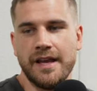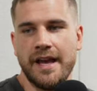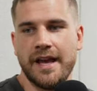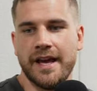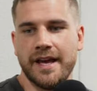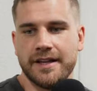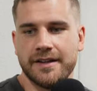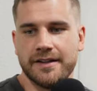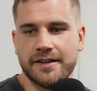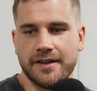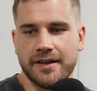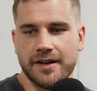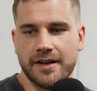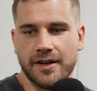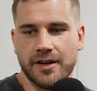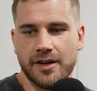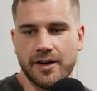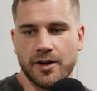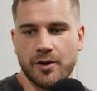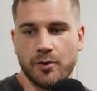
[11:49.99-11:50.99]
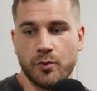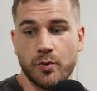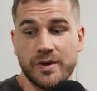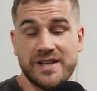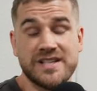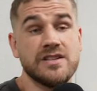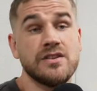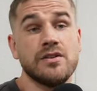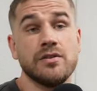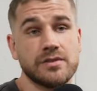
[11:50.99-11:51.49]
and we
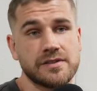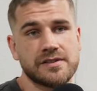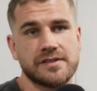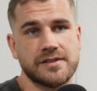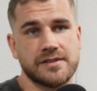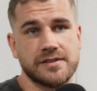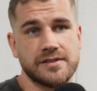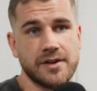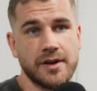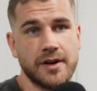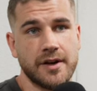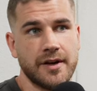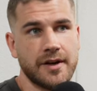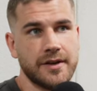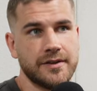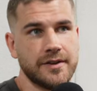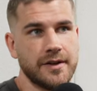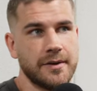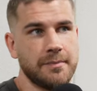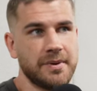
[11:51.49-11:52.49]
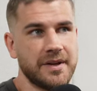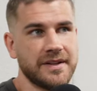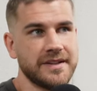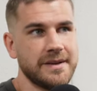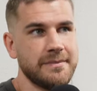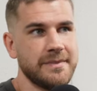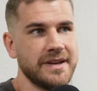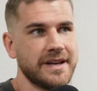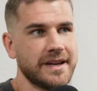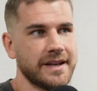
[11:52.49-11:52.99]
used the
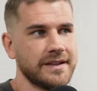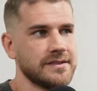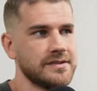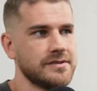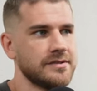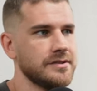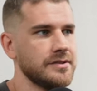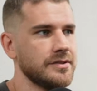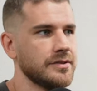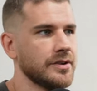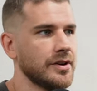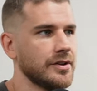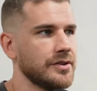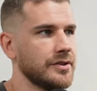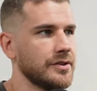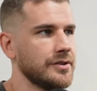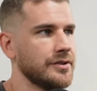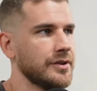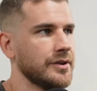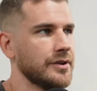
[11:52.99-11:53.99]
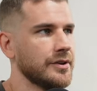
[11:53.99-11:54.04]
pandemic and, you know, the